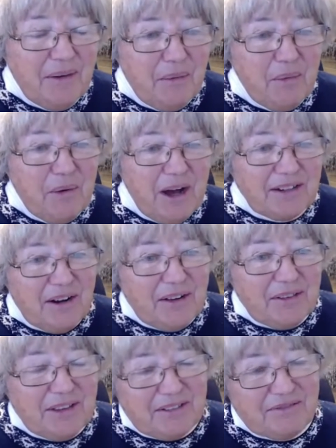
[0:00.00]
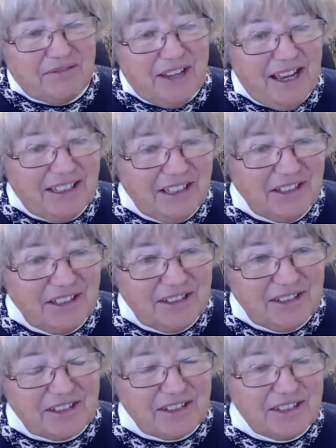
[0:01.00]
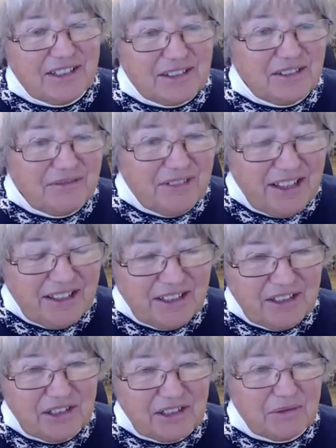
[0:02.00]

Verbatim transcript: what are the advantages and disadvantages,